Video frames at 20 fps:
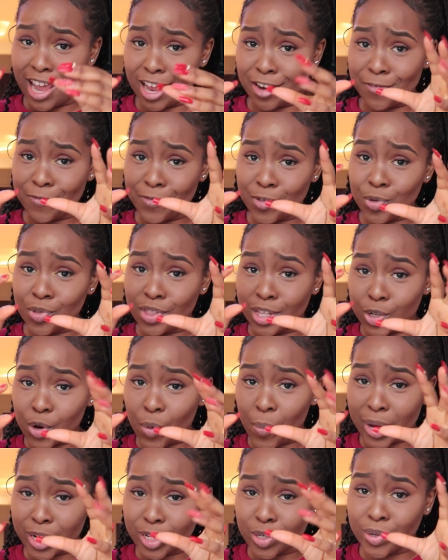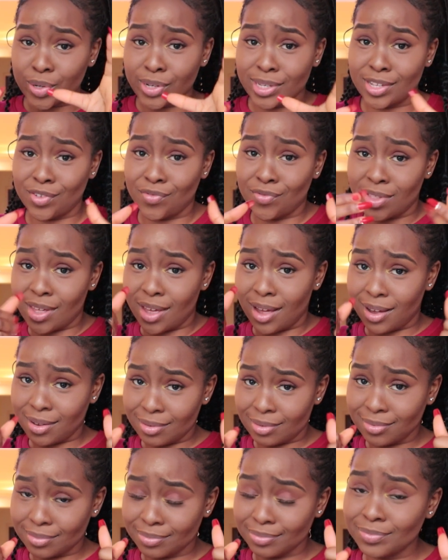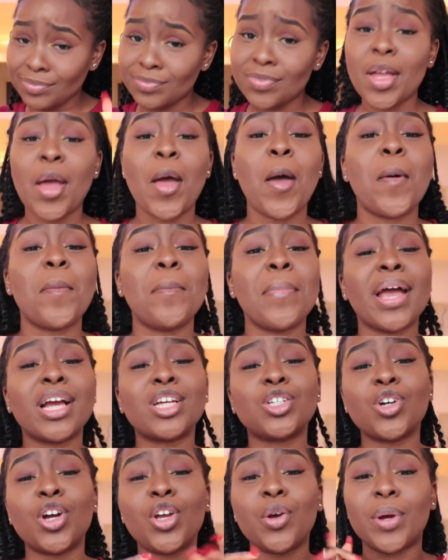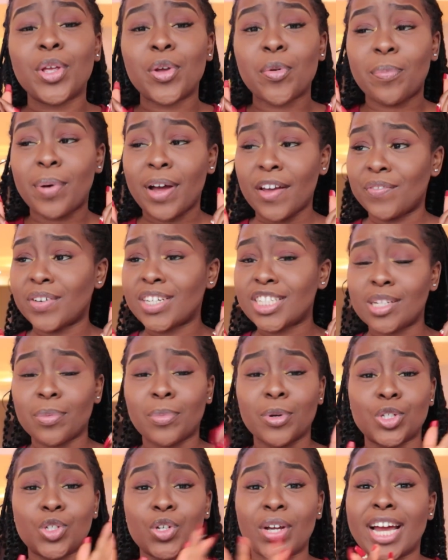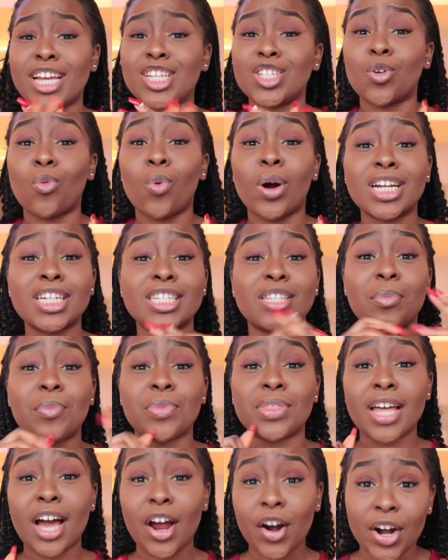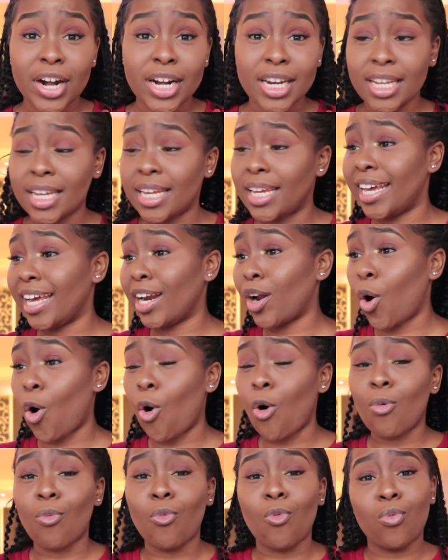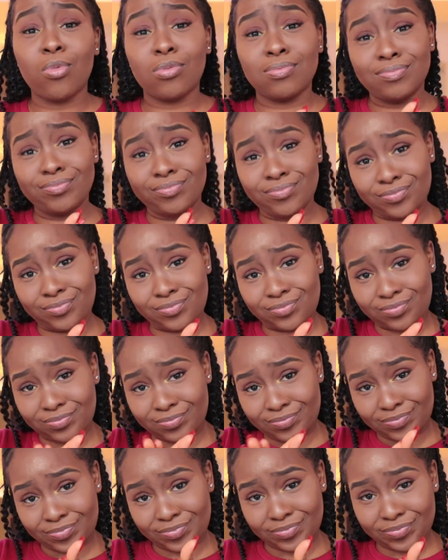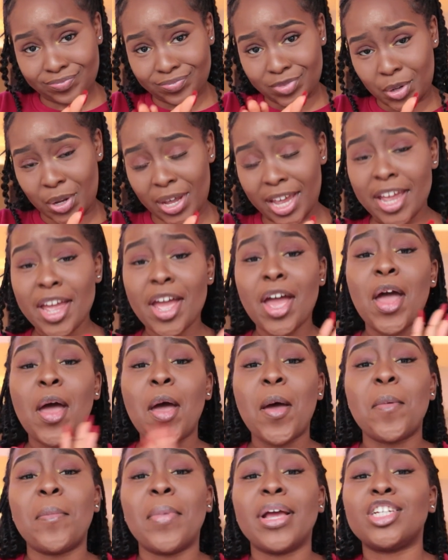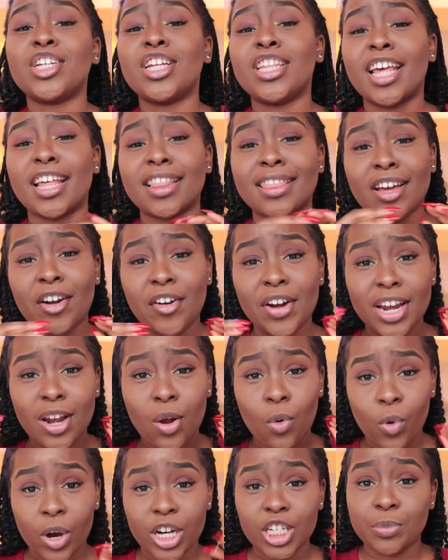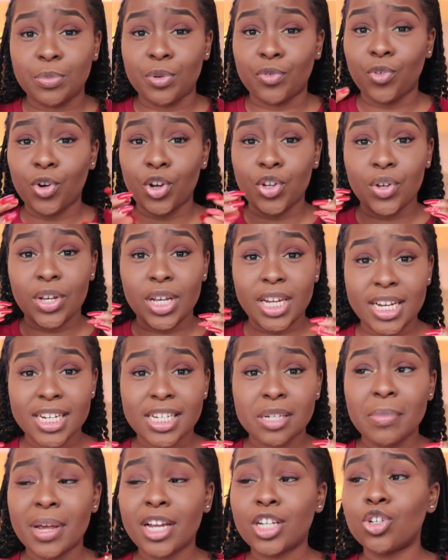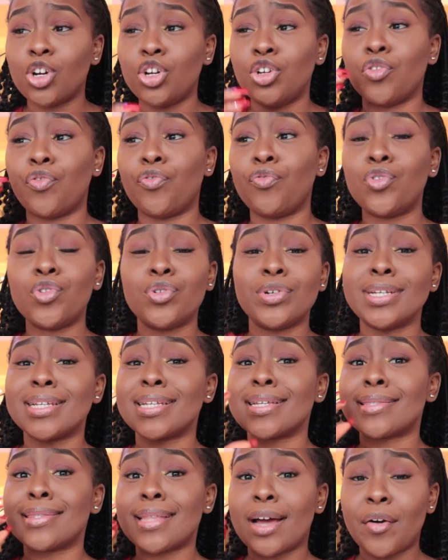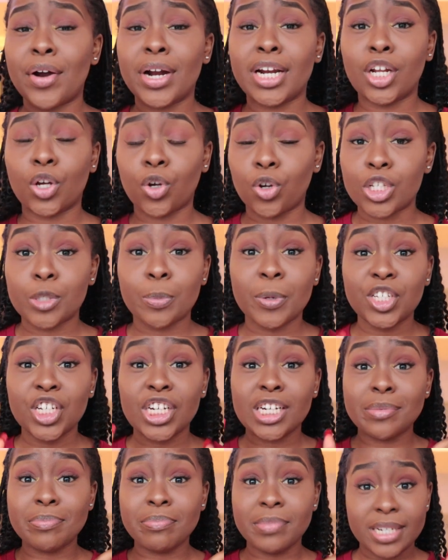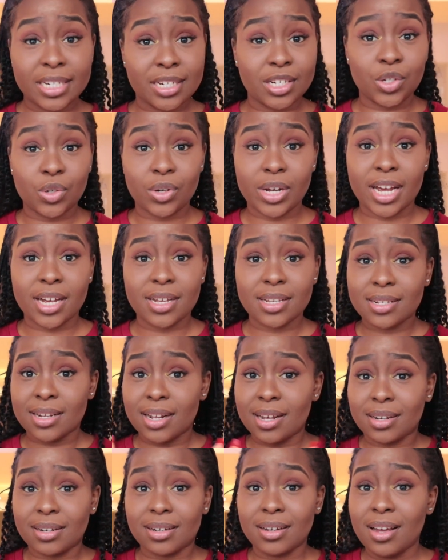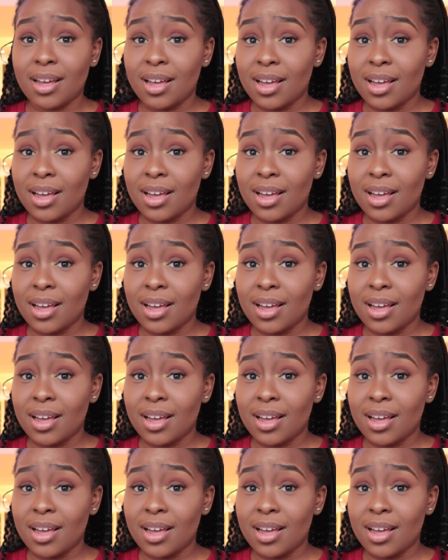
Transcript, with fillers: and feel the tomatoes if they are. Hmm? Make sure you, when you buy vegetables, you guys, you wash them thoroughly. Get home, okay? Make sure they are thoroughly washed before you eat. Make sure your food is thoroughly cooked, especially meat, you guys. Like